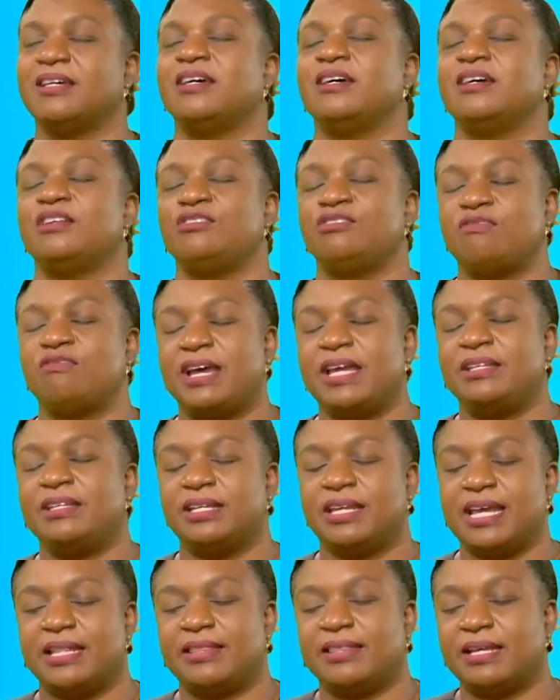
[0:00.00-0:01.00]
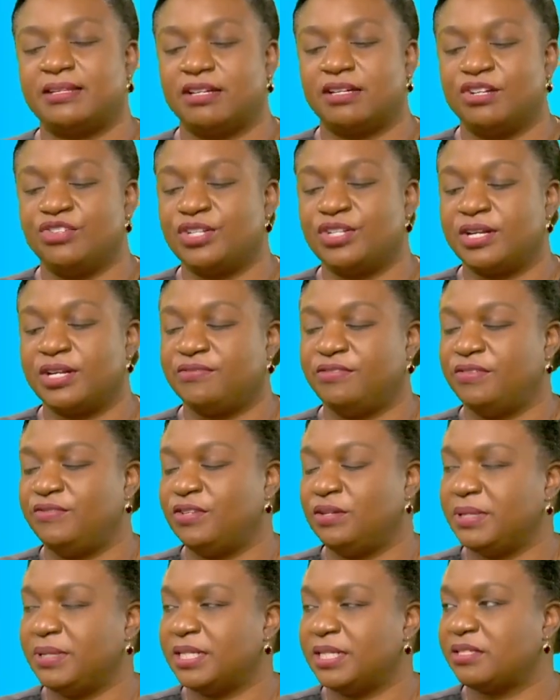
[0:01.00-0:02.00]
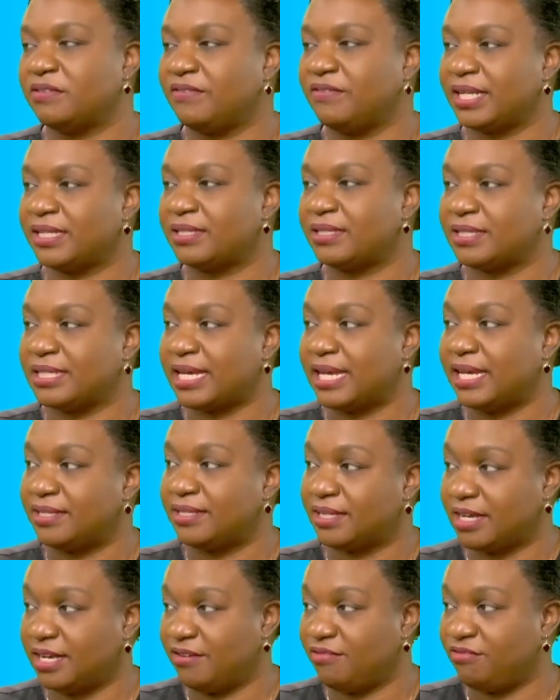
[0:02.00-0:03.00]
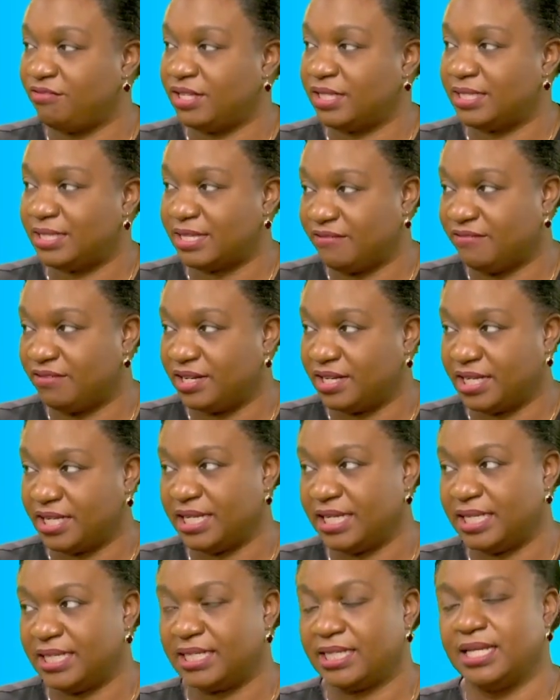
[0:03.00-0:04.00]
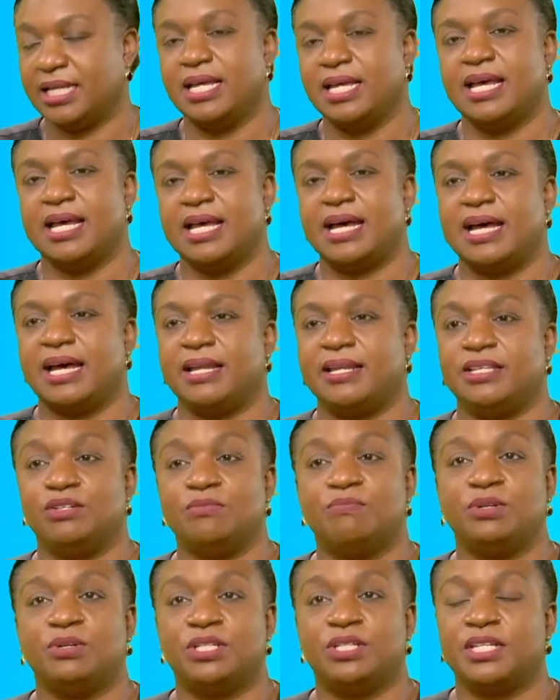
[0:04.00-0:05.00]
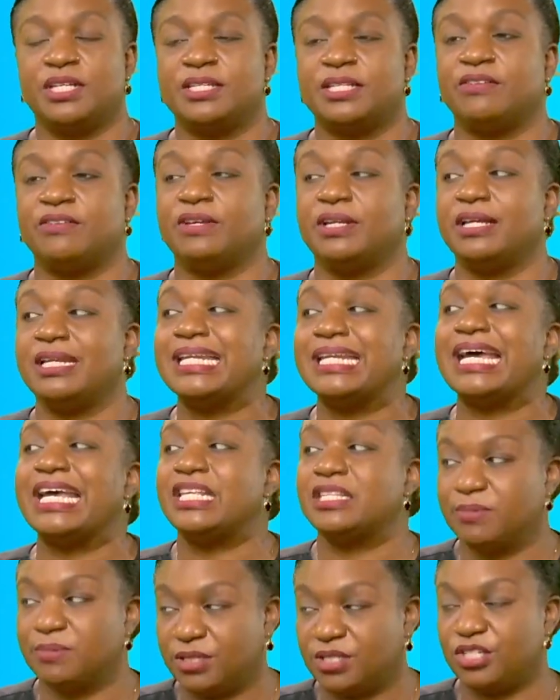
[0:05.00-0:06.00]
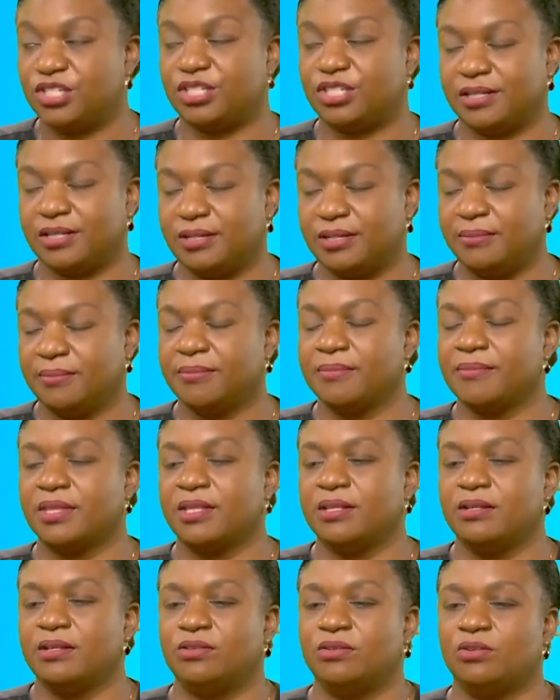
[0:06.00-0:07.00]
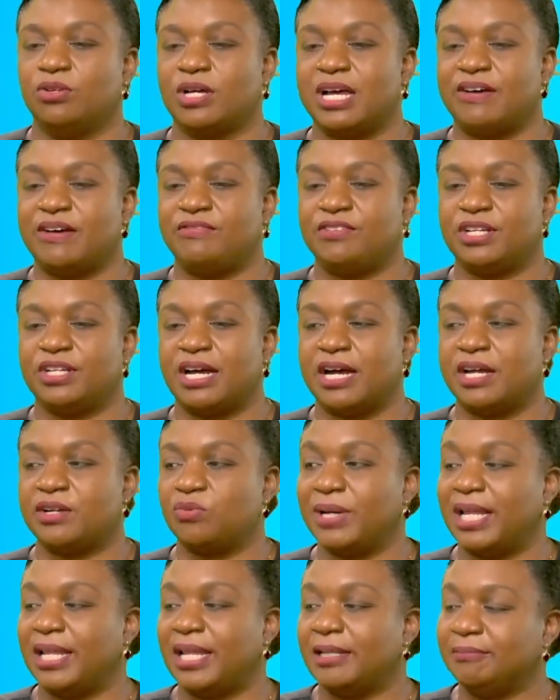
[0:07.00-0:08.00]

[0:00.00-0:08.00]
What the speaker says: try to get that 150 minutes of exercise every 7 days. And you're putting yourself in a nice position to look after your heart well.